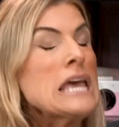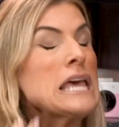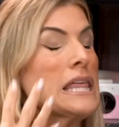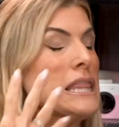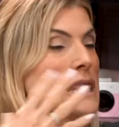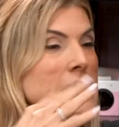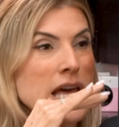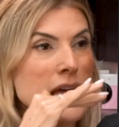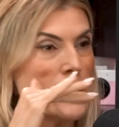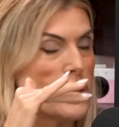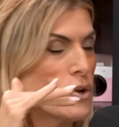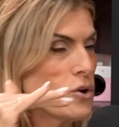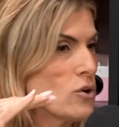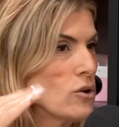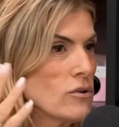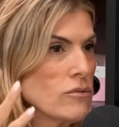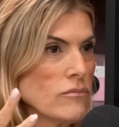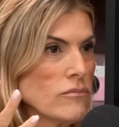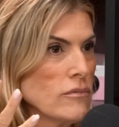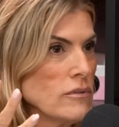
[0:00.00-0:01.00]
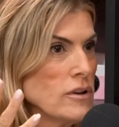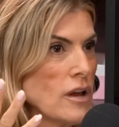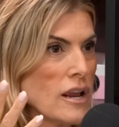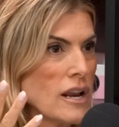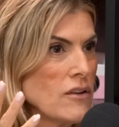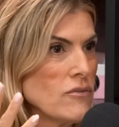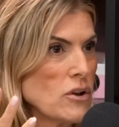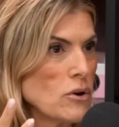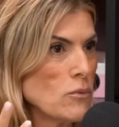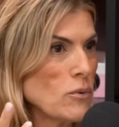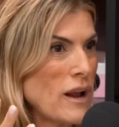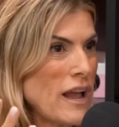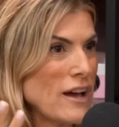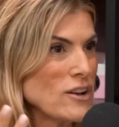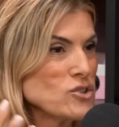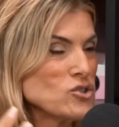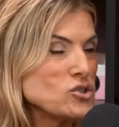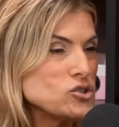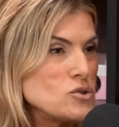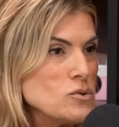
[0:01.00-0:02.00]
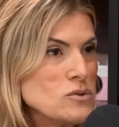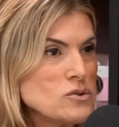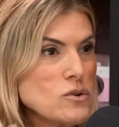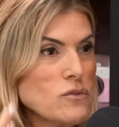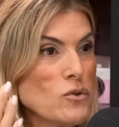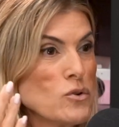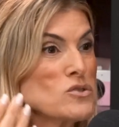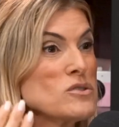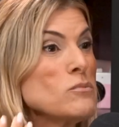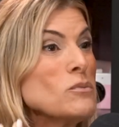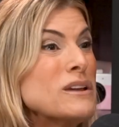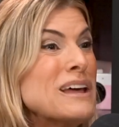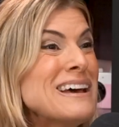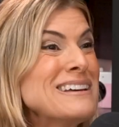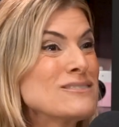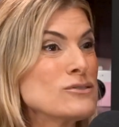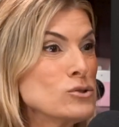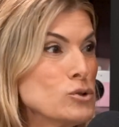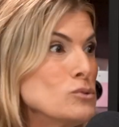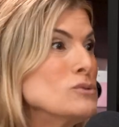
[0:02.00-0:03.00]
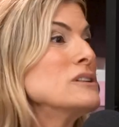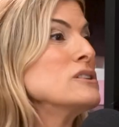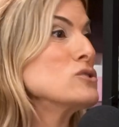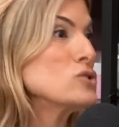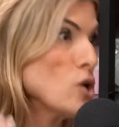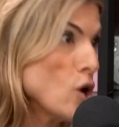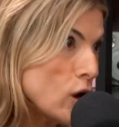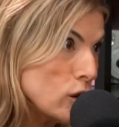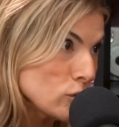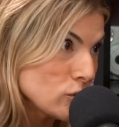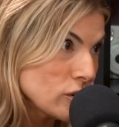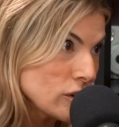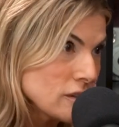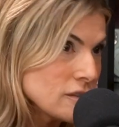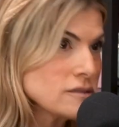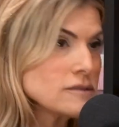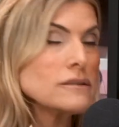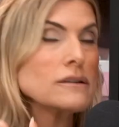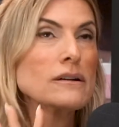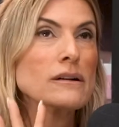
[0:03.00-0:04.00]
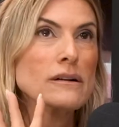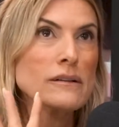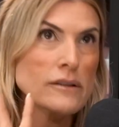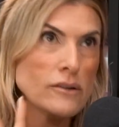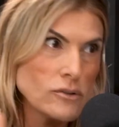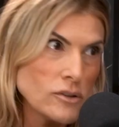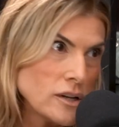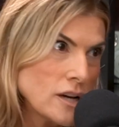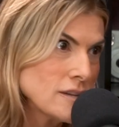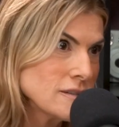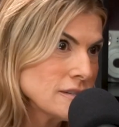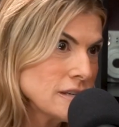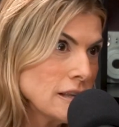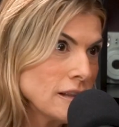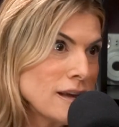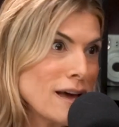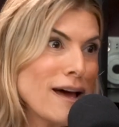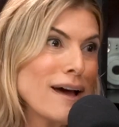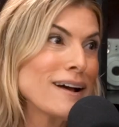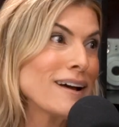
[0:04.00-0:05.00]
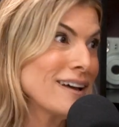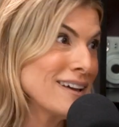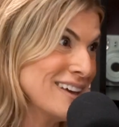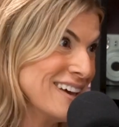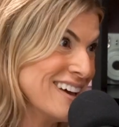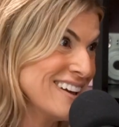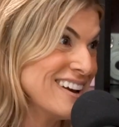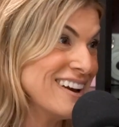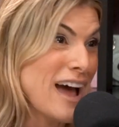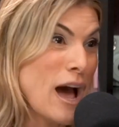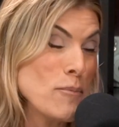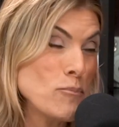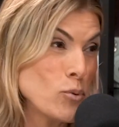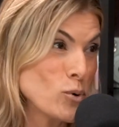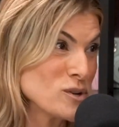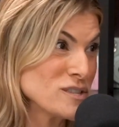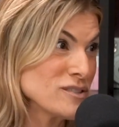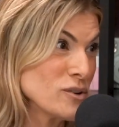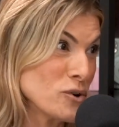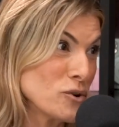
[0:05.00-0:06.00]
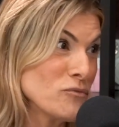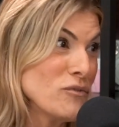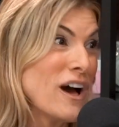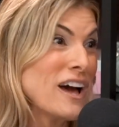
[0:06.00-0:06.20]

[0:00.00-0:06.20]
that you're not having a reaction to it. So if you're someone that has gluten intolerance, Clearly not celiac. Again, I'm board certified.